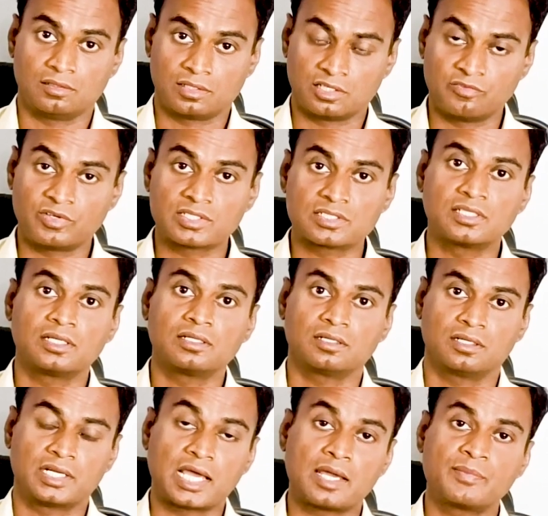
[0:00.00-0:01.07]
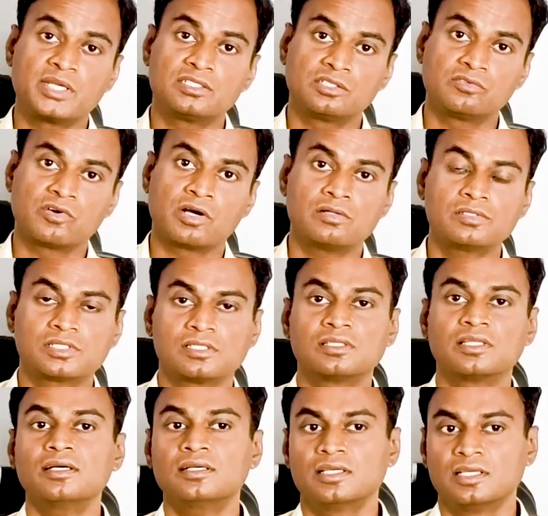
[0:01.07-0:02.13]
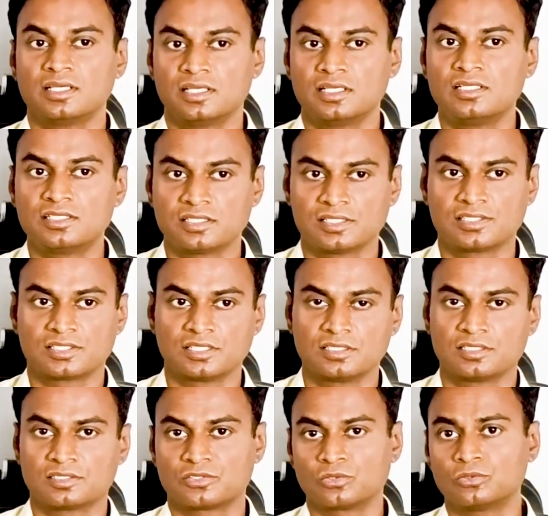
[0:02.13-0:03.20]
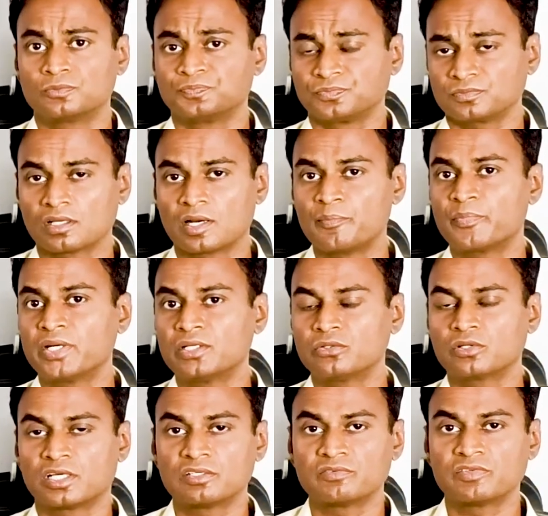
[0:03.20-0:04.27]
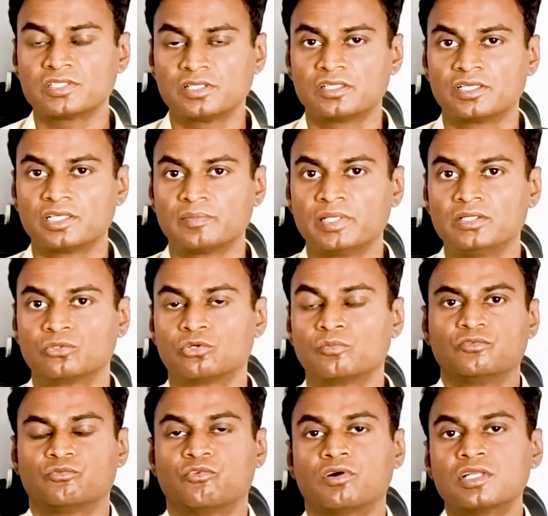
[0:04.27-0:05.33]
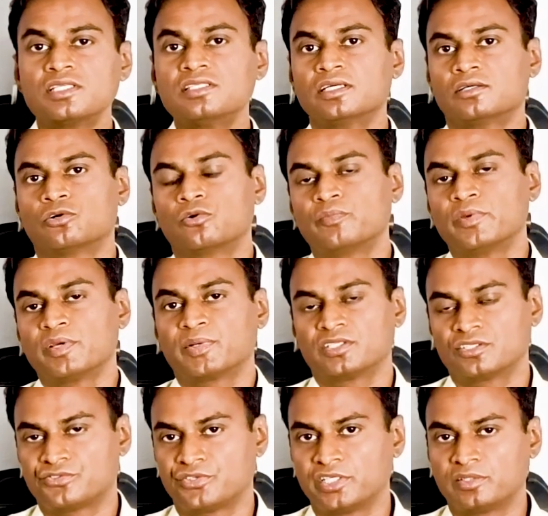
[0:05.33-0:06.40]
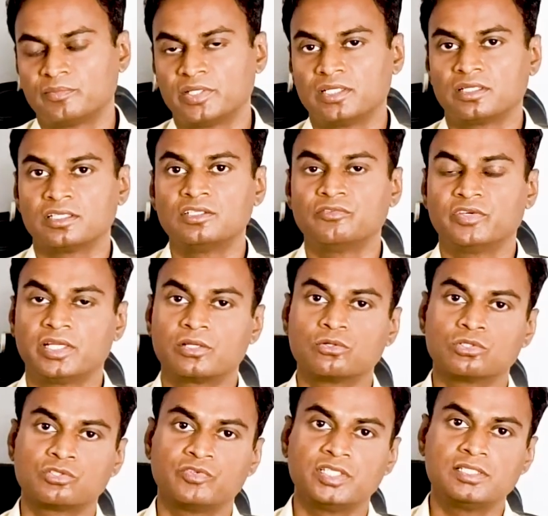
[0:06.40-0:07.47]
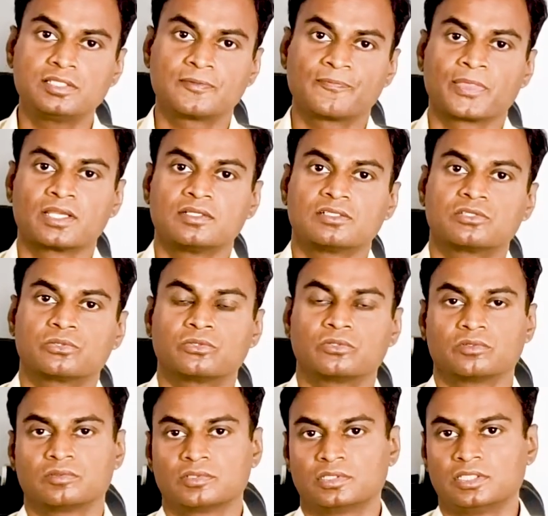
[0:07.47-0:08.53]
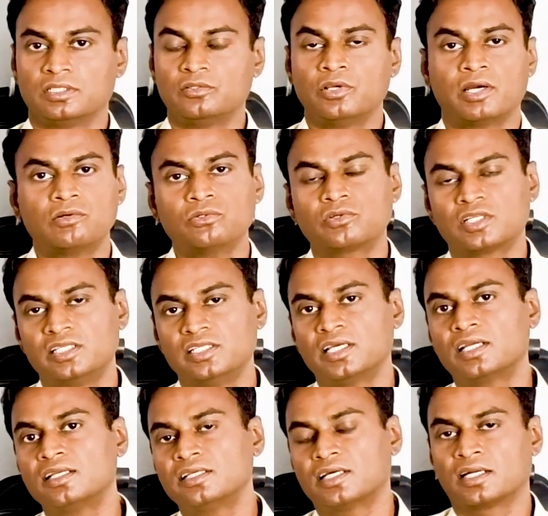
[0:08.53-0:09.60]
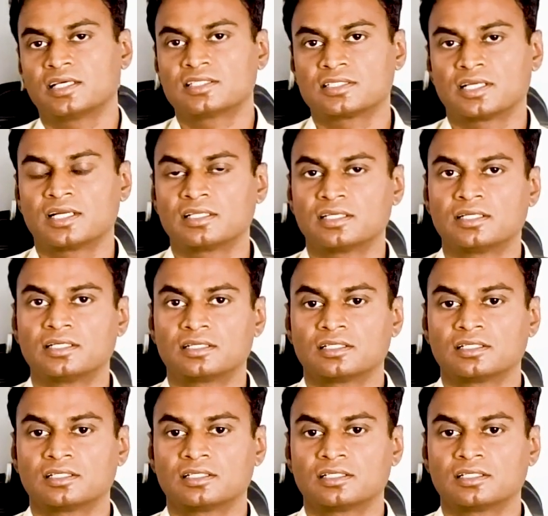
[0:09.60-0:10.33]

reverse the damaged valves in the initial stages. So compared to conventional treatment, then what is the homeopathic treatment in varicose veins? So you have to clearly understand that